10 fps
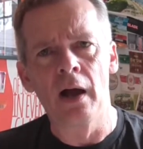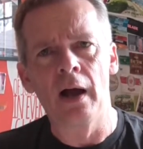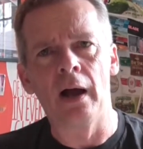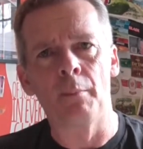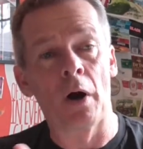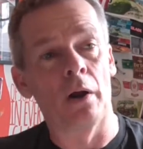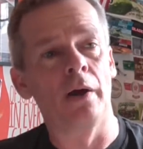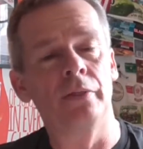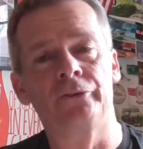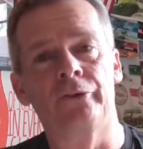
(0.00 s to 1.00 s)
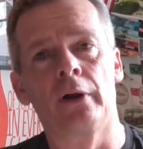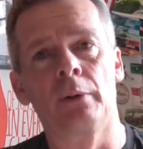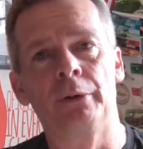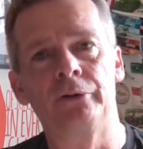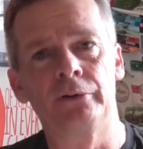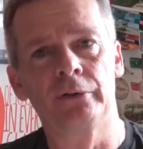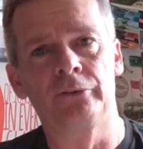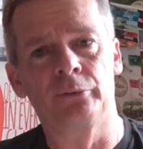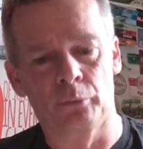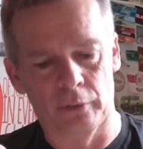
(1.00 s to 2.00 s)
I like the style of
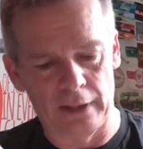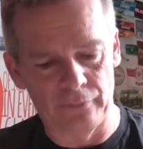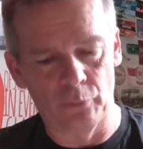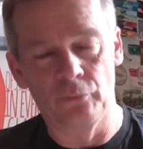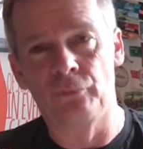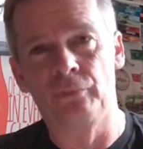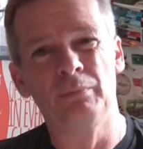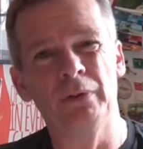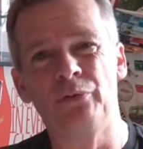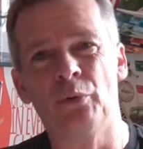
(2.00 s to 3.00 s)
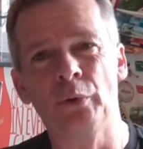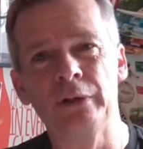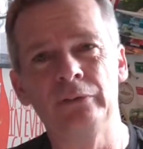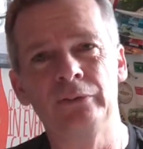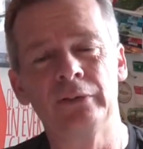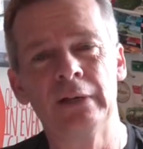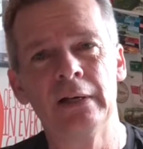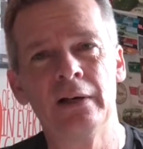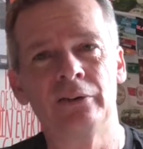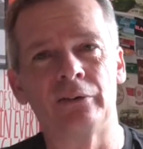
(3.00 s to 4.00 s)
bitterness, or the level, mid 40s.
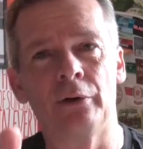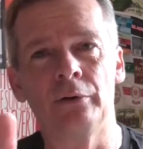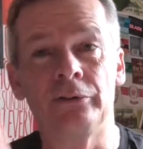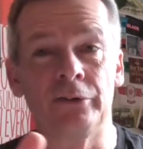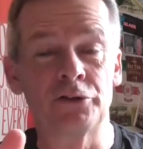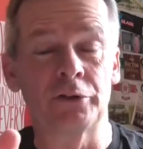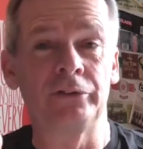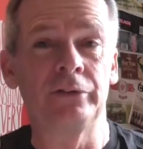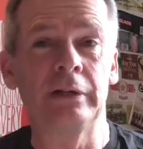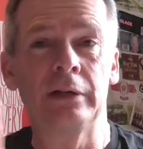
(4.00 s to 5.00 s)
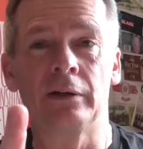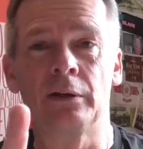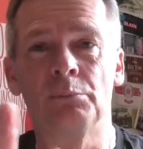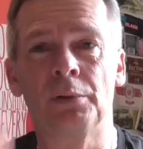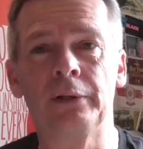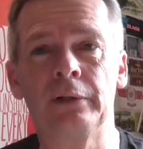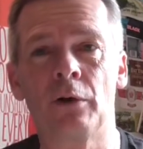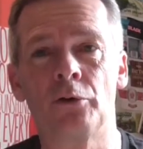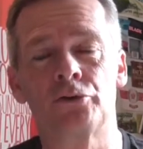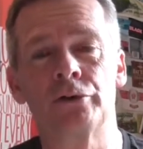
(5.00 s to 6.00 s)
So it's interesting to get a complete
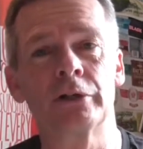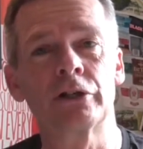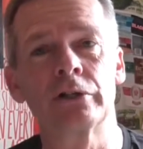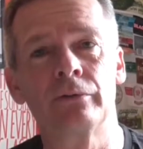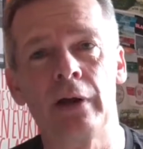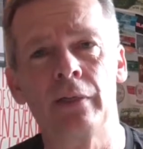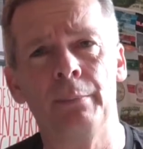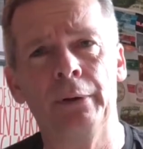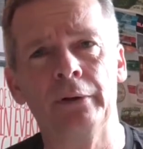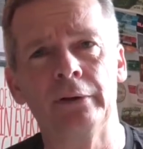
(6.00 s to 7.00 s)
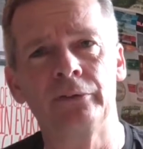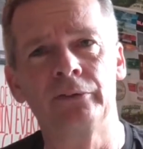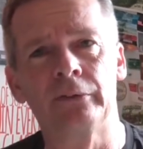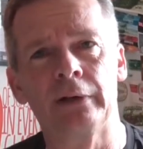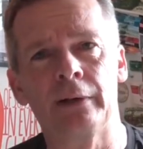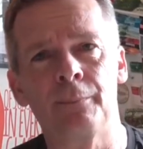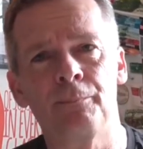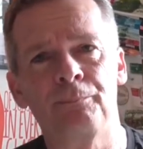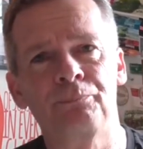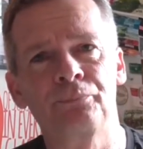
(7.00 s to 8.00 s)
contradiction around the bitterness.
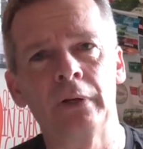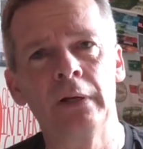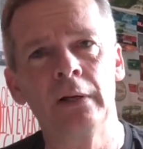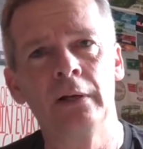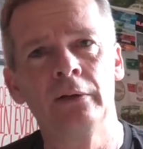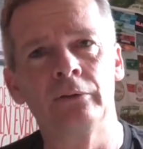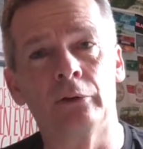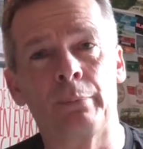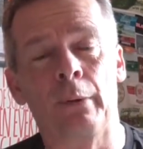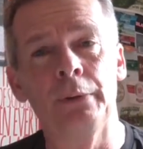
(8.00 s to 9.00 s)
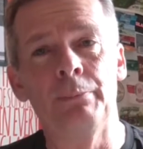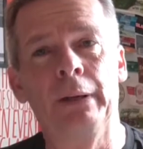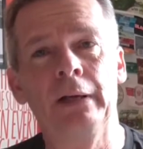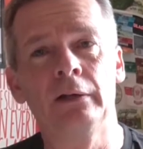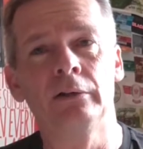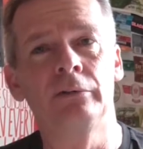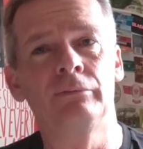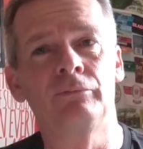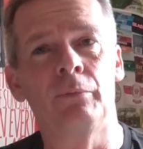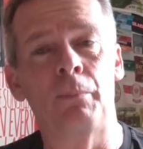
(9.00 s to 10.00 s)
So I was probably pinged
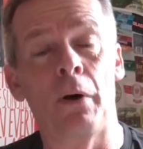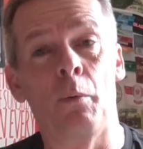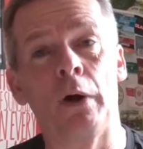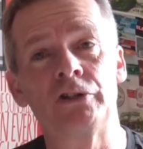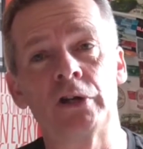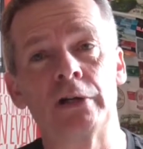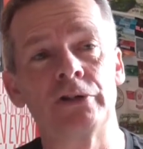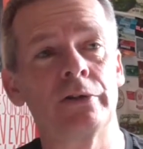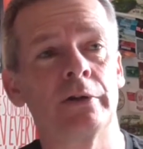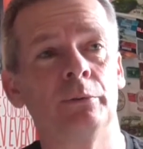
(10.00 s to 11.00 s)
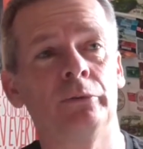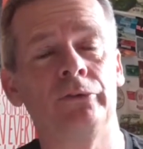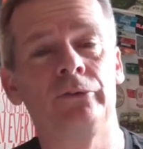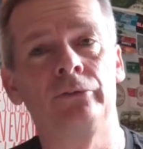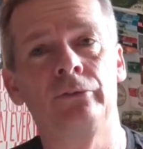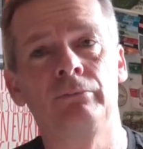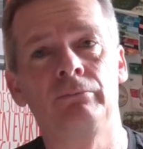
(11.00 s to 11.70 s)
by one judge that it was